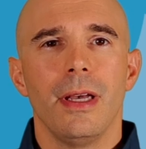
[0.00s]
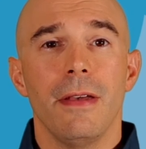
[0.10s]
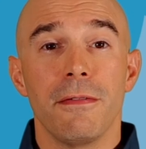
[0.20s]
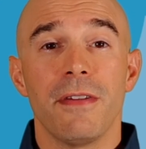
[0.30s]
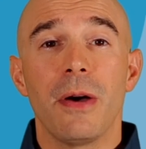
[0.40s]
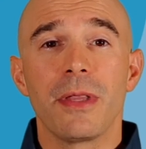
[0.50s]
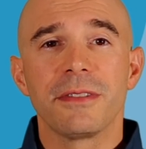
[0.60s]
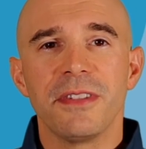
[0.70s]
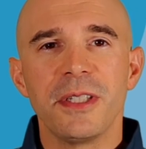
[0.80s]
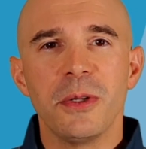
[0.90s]
If you found
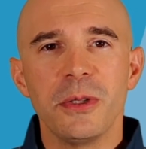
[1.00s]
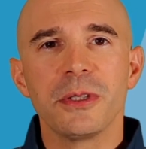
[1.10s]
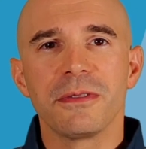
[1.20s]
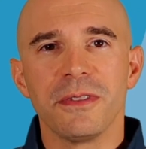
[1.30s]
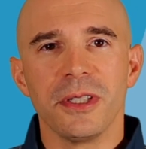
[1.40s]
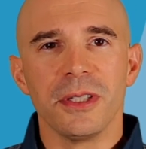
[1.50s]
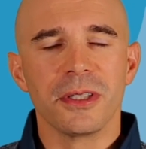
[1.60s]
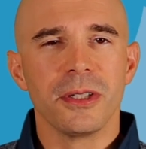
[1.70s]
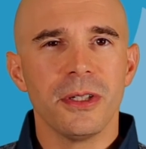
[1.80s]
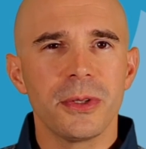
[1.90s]
this video useful,
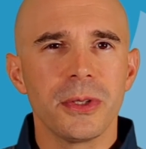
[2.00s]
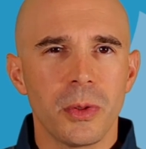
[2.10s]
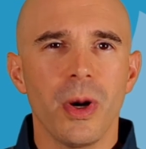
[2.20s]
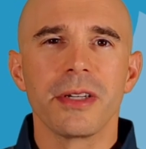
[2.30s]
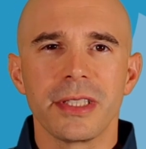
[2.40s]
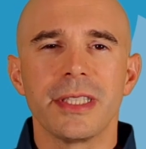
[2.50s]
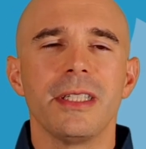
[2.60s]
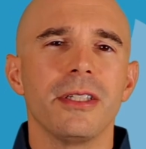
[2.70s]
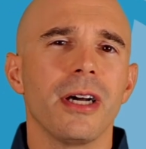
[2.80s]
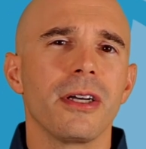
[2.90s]
go to
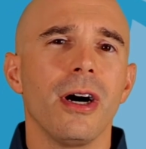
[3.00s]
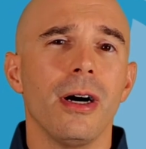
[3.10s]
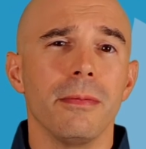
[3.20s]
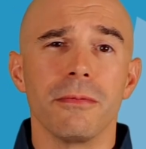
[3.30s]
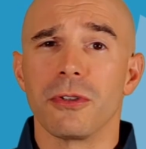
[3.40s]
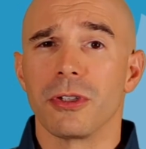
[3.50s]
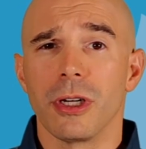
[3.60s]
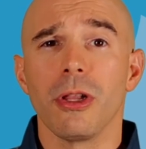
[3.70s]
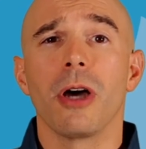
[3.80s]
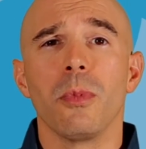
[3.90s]
quantreasoning.com for
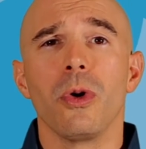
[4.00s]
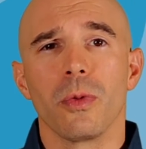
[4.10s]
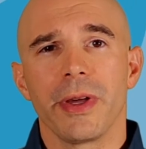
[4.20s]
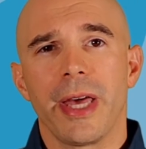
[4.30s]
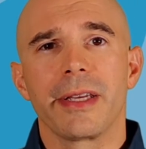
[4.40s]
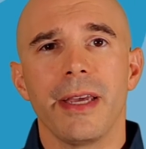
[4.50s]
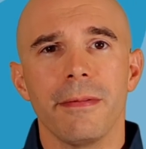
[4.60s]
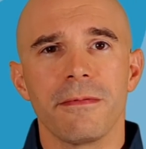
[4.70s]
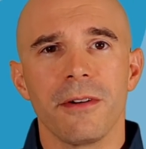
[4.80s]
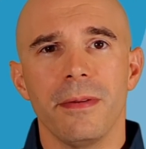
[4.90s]
a lot more where that
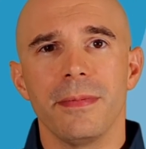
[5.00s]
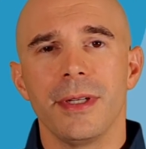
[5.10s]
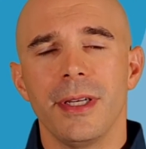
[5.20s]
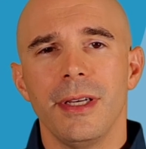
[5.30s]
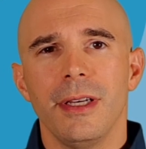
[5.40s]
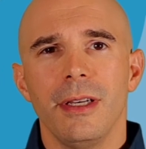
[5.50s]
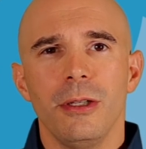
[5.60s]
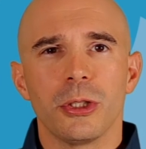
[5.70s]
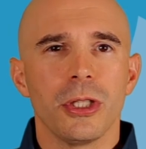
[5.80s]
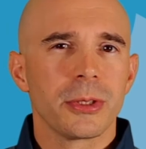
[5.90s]
came from.
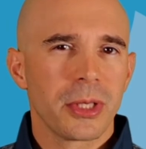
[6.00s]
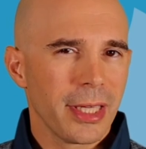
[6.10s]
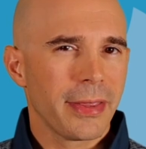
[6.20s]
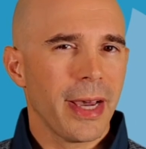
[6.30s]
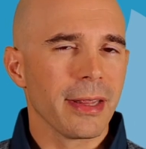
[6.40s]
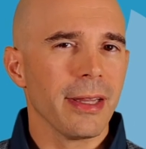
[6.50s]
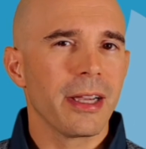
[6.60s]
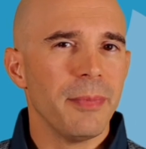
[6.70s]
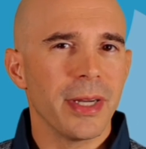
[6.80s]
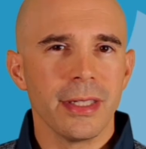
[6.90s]
You should also click that
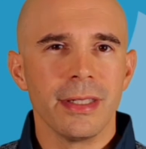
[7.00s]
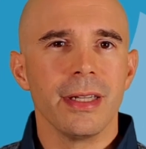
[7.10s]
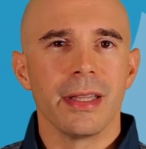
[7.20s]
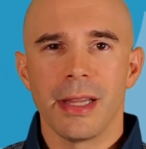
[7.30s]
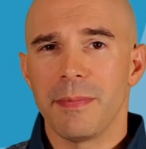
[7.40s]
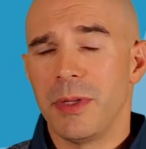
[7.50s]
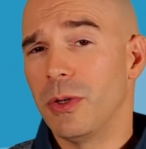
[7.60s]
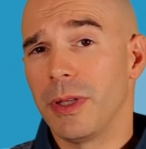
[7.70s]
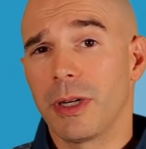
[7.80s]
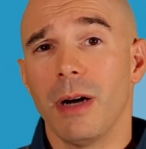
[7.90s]
like button and let me
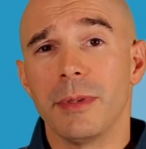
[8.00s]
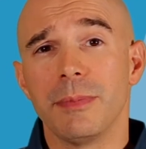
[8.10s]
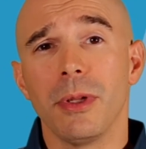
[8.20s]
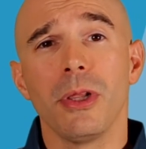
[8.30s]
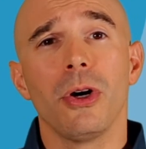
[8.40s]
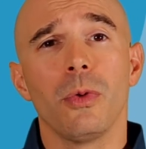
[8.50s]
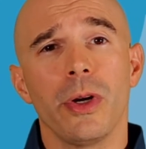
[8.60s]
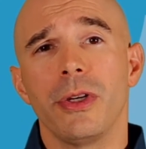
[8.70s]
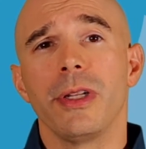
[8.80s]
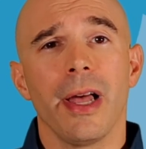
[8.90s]
know in the comments below
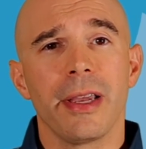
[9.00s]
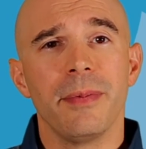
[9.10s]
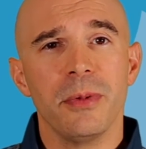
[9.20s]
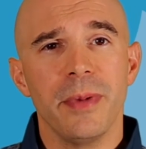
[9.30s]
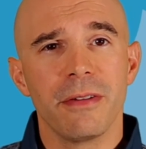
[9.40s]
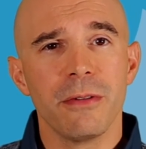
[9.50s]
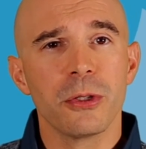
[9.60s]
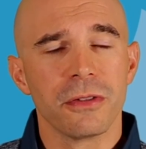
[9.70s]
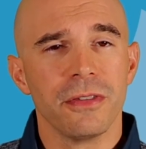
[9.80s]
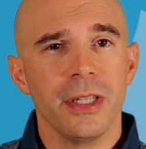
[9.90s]
what you'd like me to make
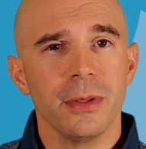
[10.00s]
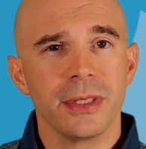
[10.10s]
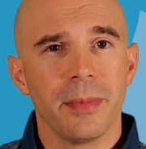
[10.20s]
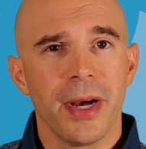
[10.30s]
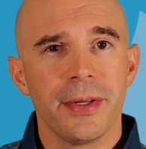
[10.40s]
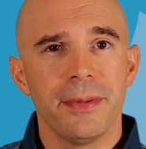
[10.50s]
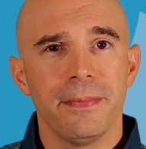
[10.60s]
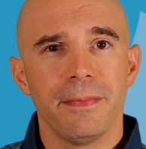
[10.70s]
future videos about.